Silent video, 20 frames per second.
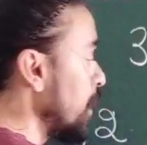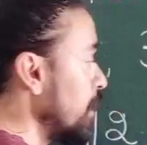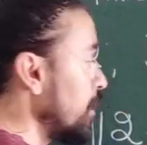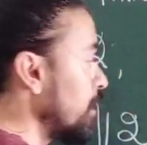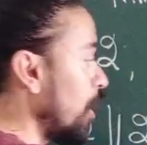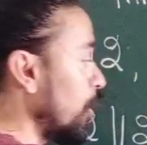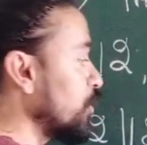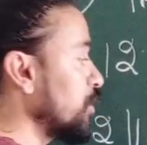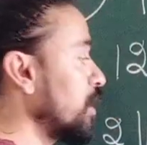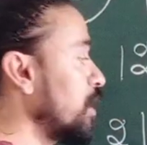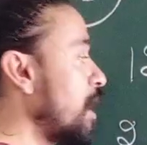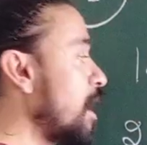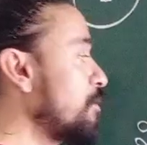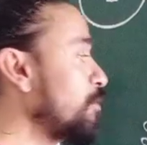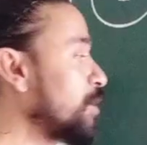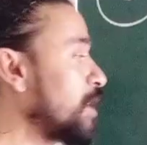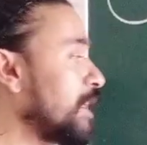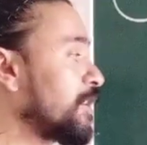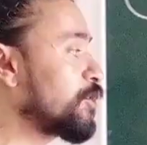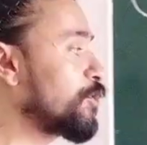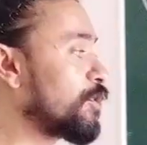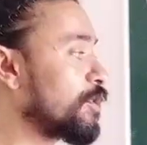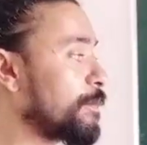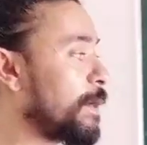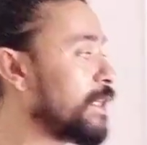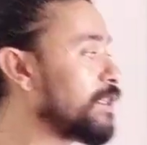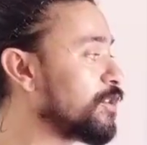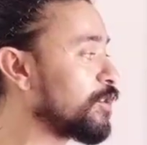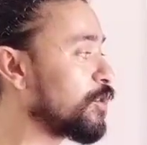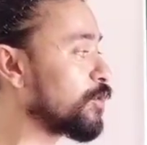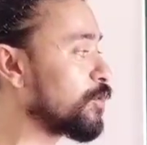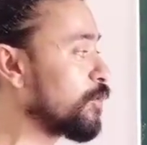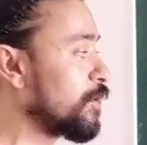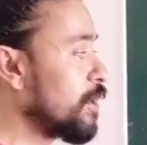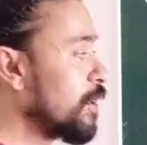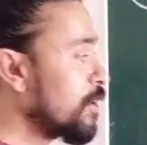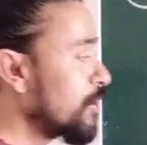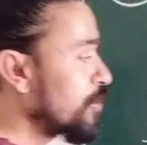Now here I would like to remind you,